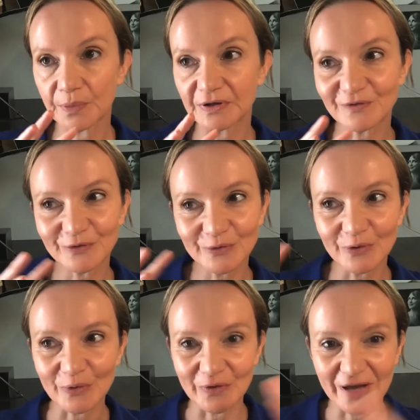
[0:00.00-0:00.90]
But if you go
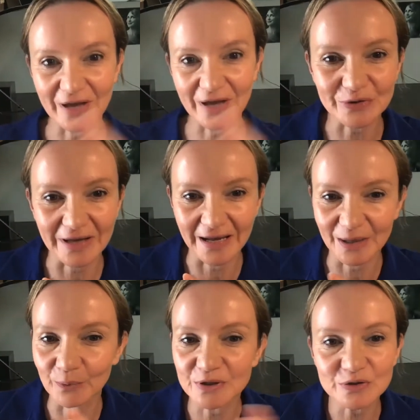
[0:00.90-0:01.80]
on natural light,
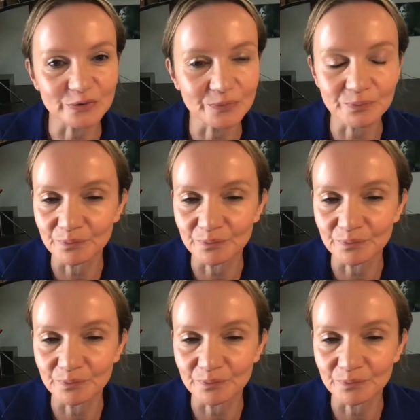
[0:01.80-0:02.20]
we took